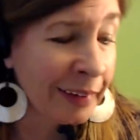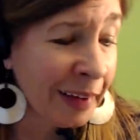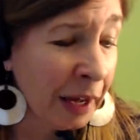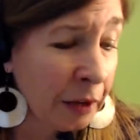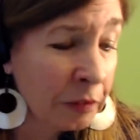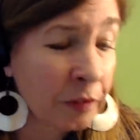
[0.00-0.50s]

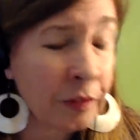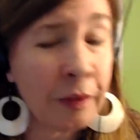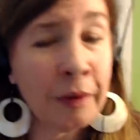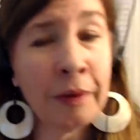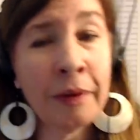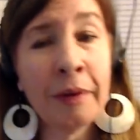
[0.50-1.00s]
yes,
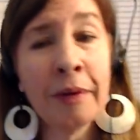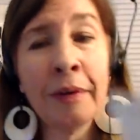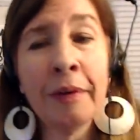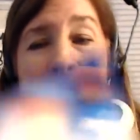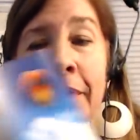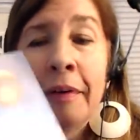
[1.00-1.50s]

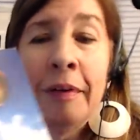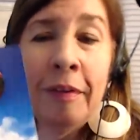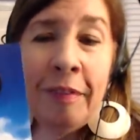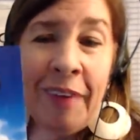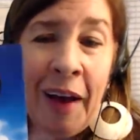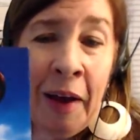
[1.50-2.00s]

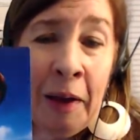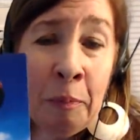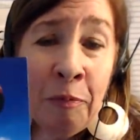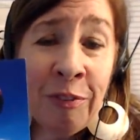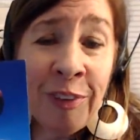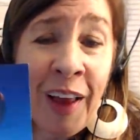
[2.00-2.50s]
time
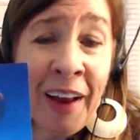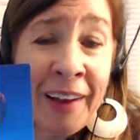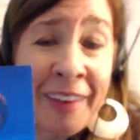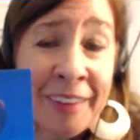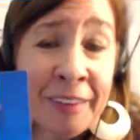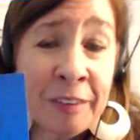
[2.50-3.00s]

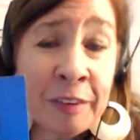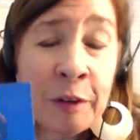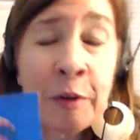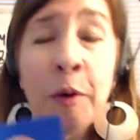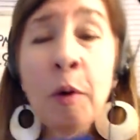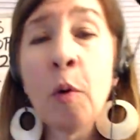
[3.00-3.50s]
flies.
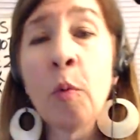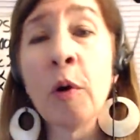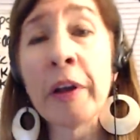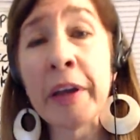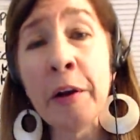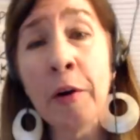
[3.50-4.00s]
We're
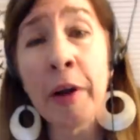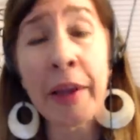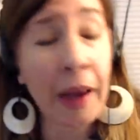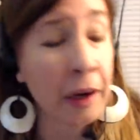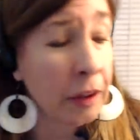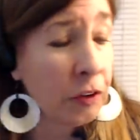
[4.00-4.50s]
here
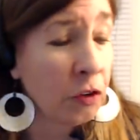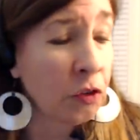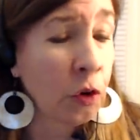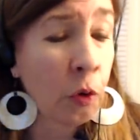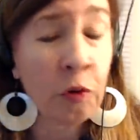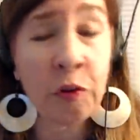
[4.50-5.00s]
again at the
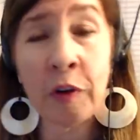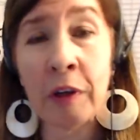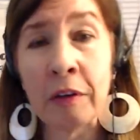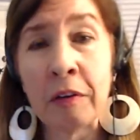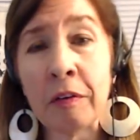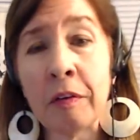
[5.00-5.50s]

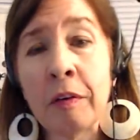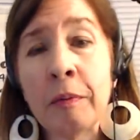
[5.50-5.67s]
solstice.